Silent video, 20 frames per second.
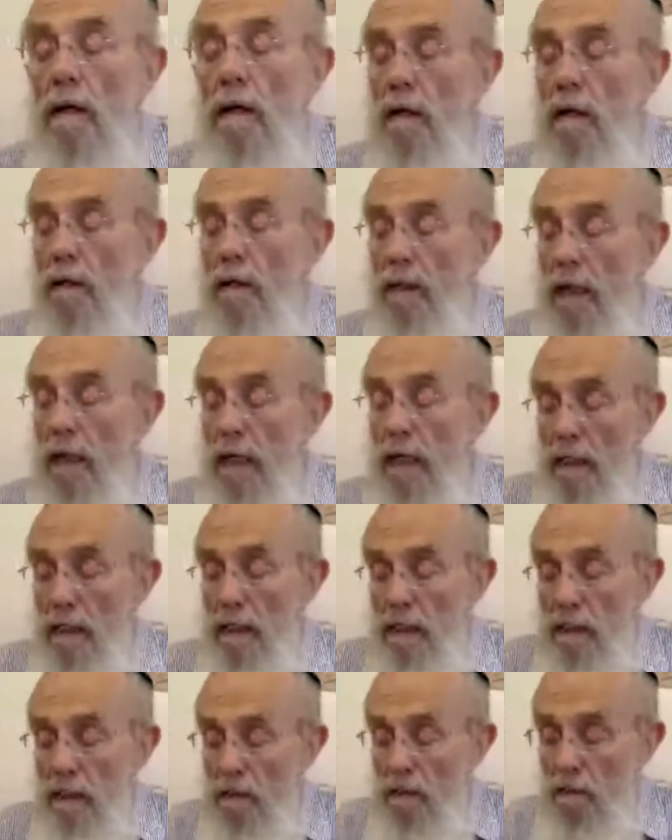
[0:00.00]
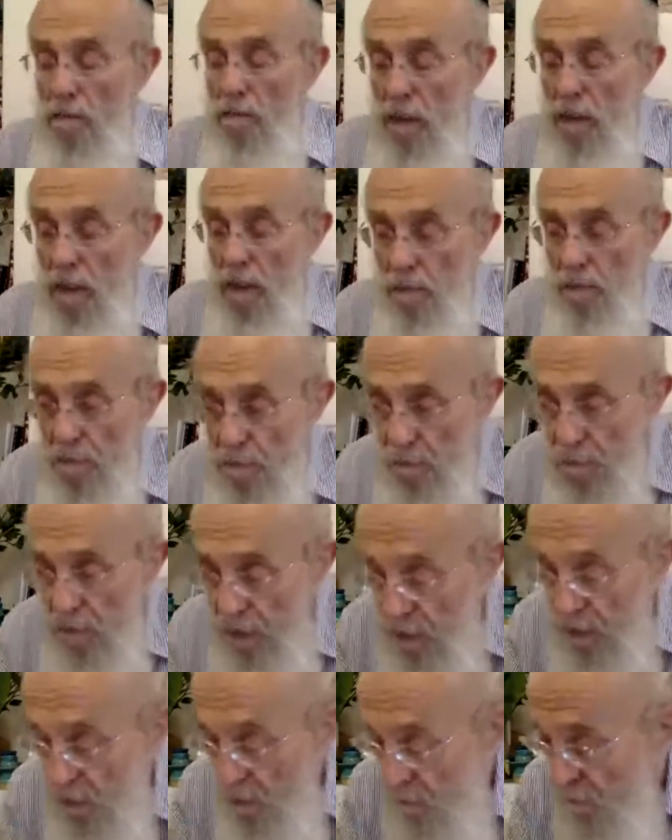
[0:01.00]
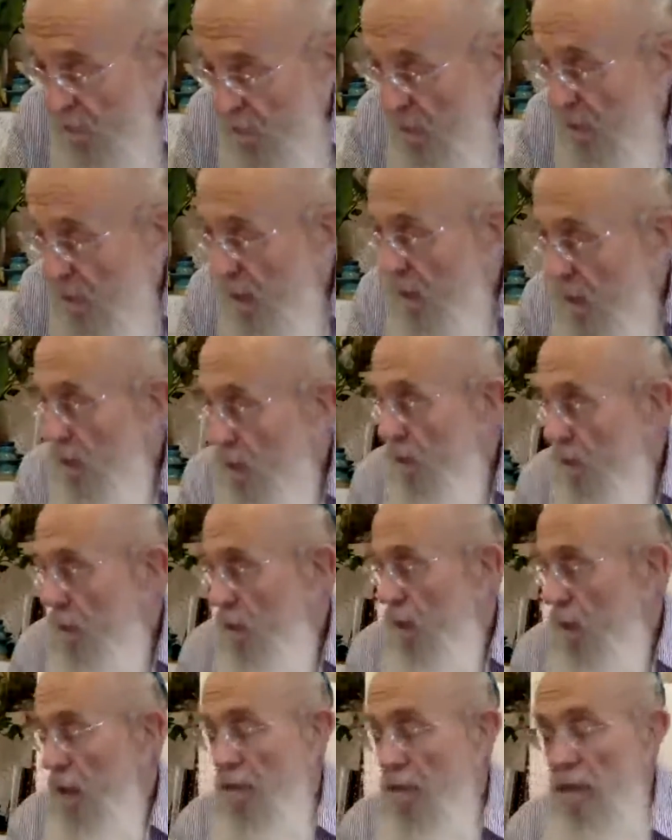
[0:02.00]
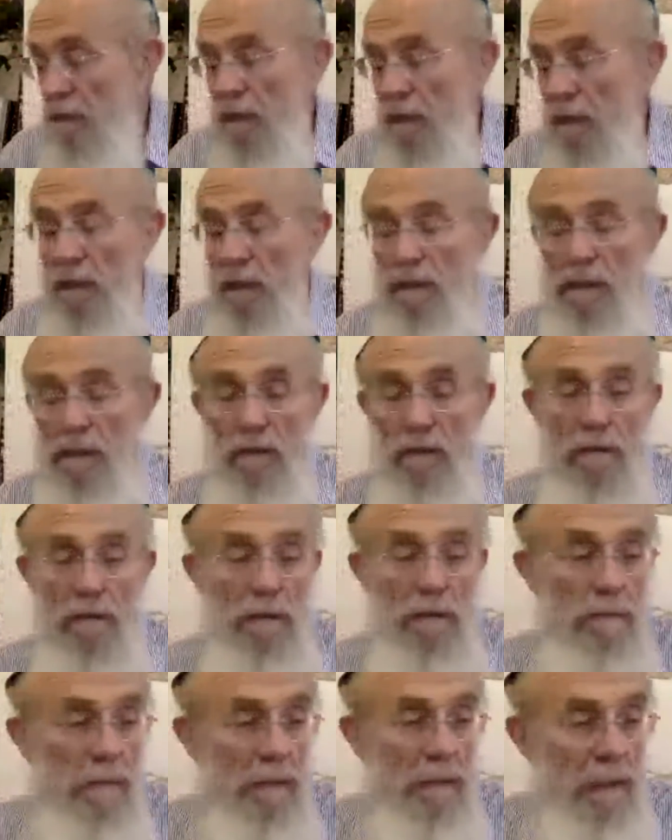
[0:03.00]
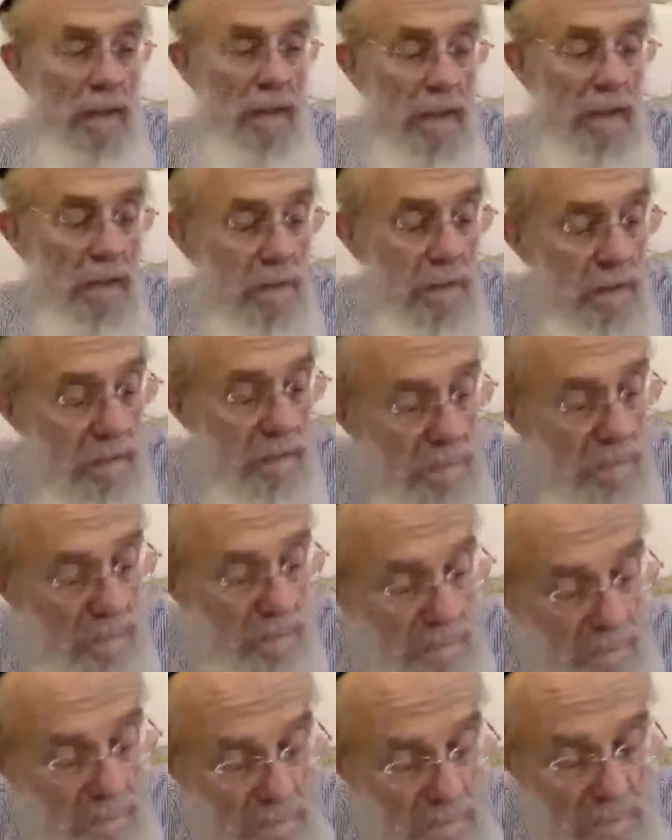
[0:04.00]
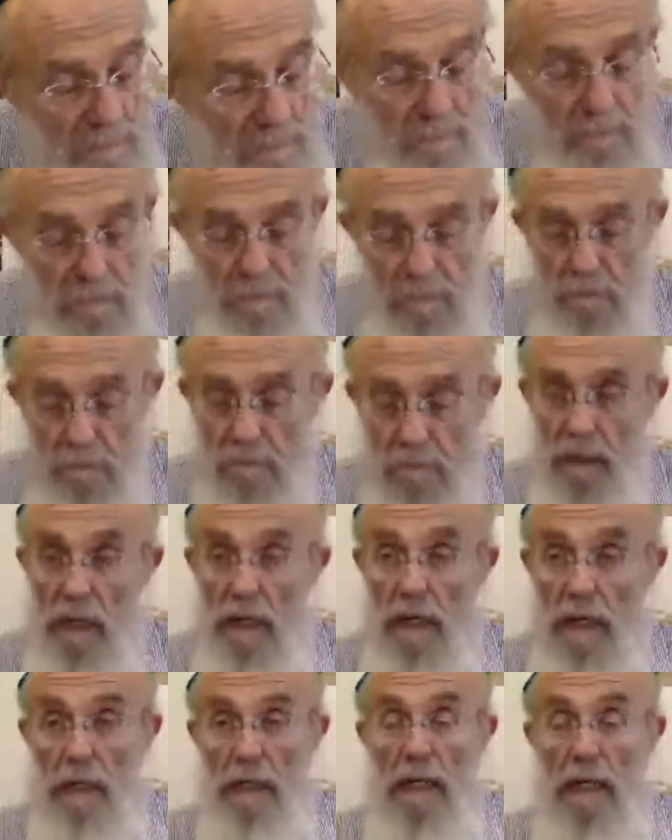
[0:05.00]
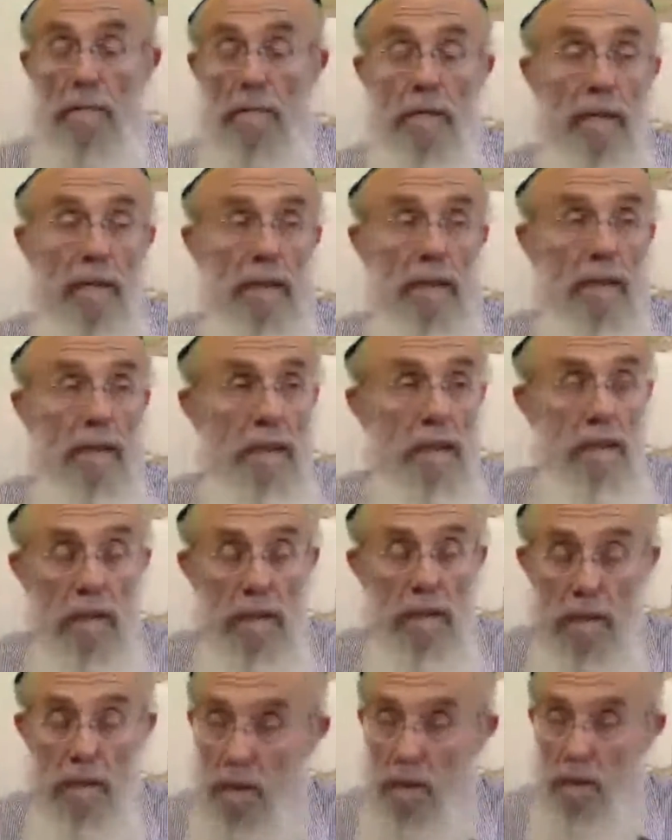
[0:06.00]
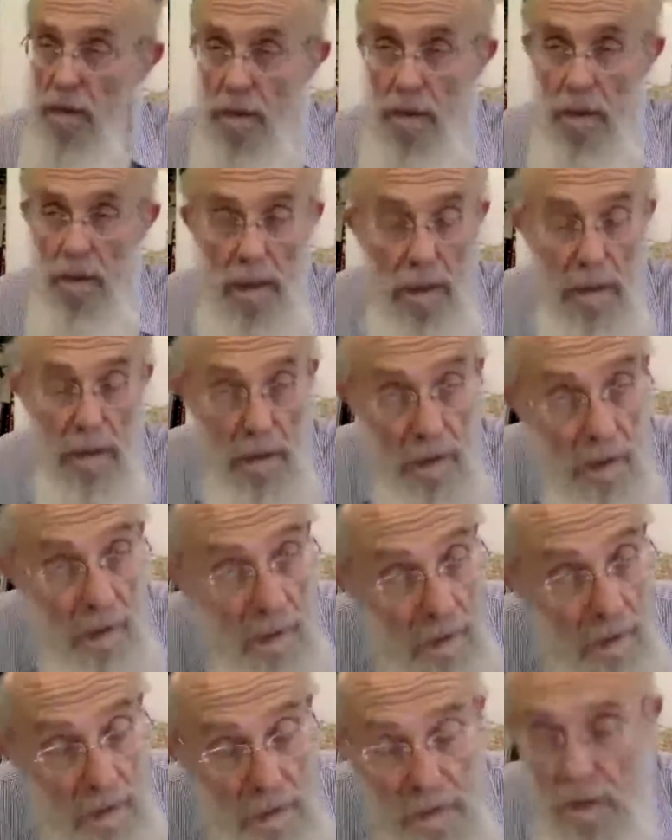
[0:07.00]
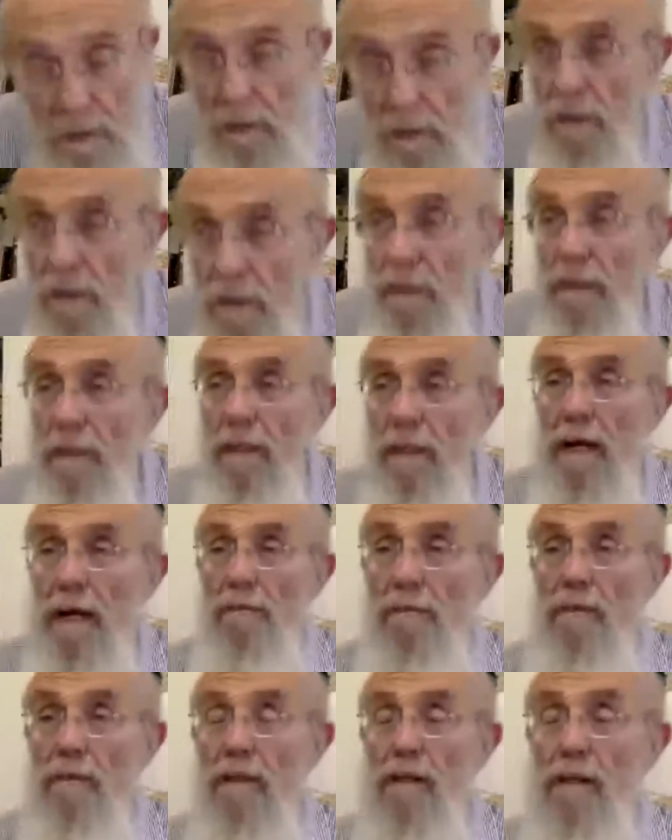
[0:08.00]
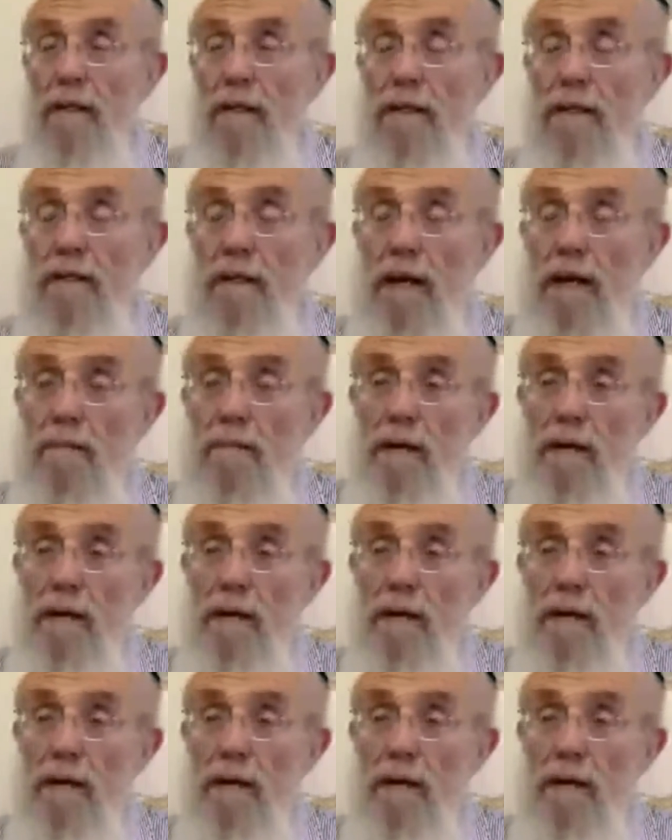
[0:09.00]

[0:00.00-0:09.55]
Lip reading: Okay, so either we sing or I have to tell you stories because my kippah is like having a hard time.